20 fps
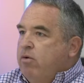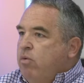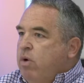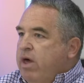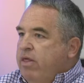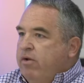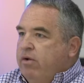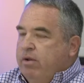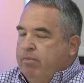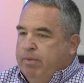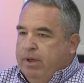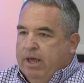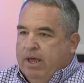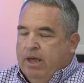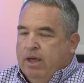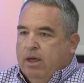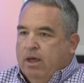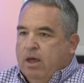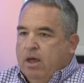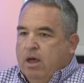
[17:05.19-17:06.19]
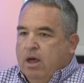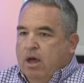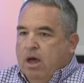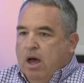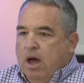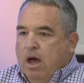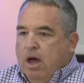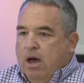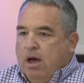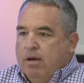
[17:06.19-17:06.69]
whether it be
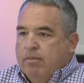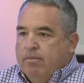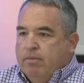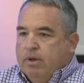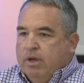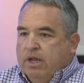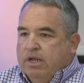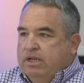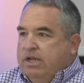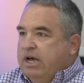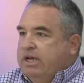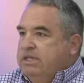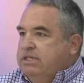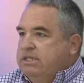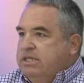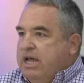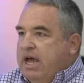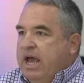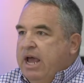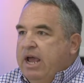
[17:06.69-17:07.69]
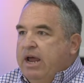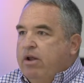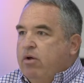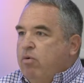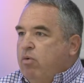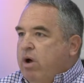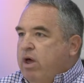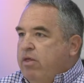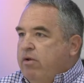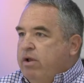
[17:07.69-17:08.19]
Kentucky State or
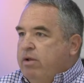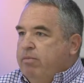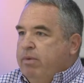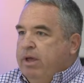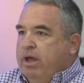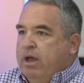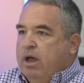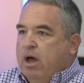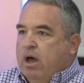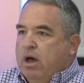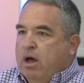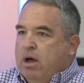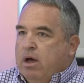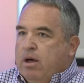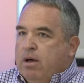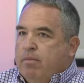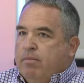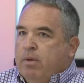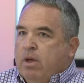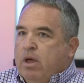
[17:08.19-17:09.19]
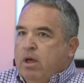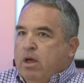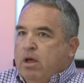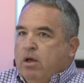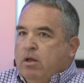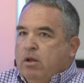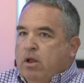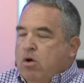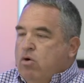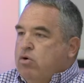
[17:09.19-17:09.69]
whether it be
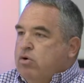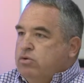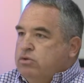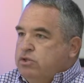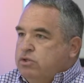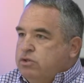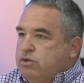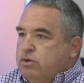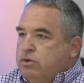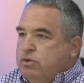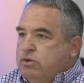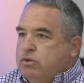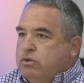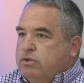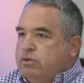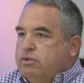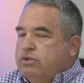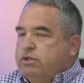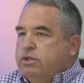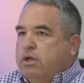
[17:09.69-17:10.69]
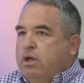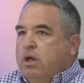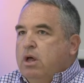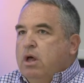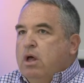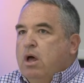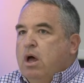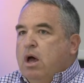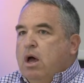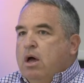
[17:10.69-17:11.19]
local schools.
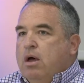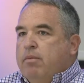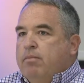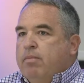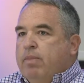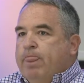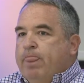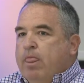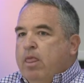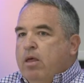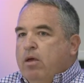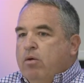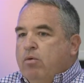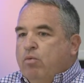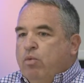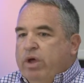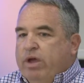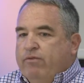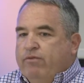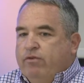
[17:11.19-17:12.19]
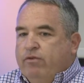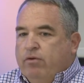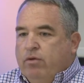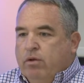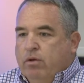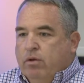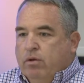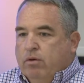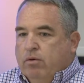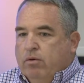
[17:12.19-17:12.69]
We've
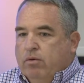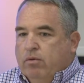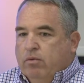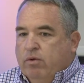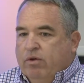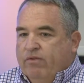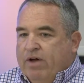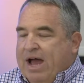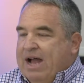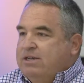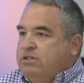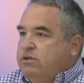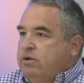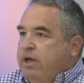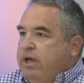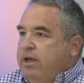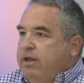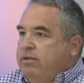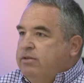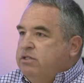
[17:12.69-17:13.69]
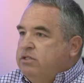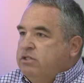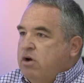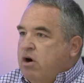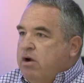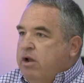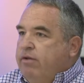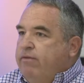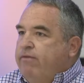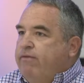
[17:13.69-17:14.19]
actually
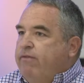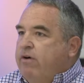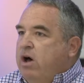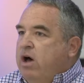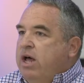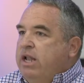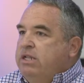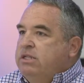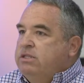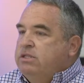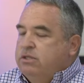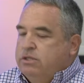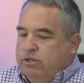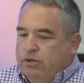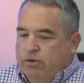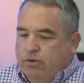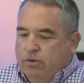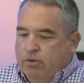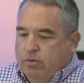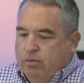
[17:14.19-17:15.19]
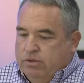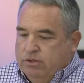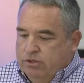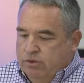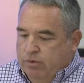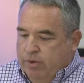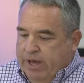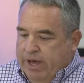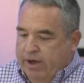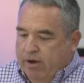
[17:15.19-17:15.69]
started funds
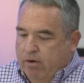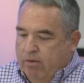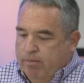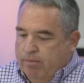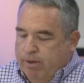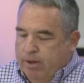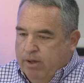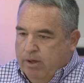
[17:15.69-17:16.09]
to help